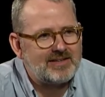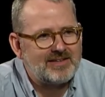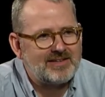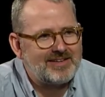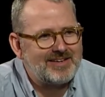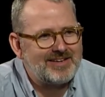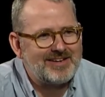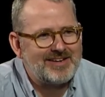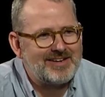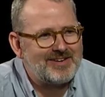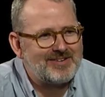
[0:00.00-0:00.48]
wow.
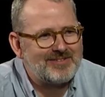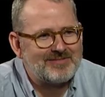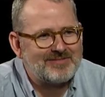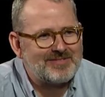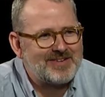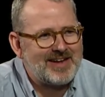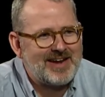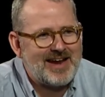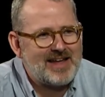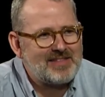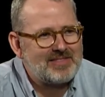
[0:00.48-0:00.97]
you know,
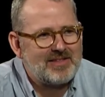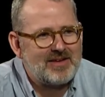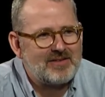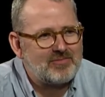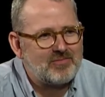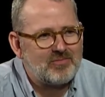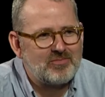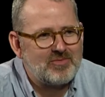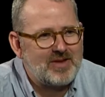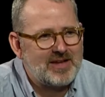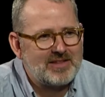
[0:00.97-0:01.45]
kind of, I love
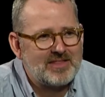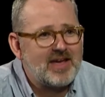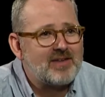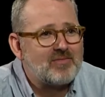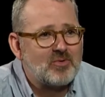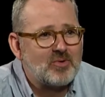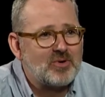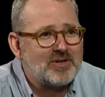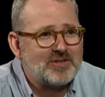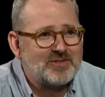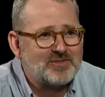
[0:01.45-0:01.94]
wow. I love
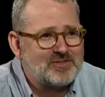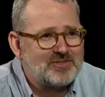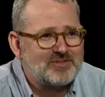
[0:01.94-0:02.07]
words.